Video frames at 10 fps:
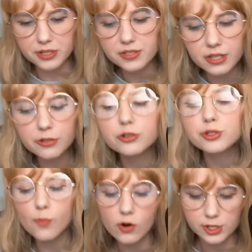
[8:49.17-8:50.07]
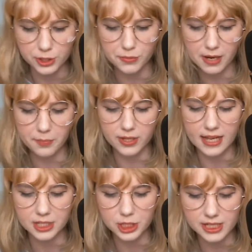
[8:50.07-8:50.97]
just there's more to it, but
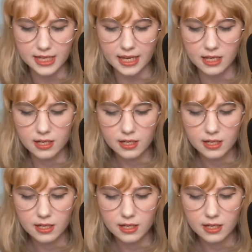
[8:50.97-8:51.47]
that's just like,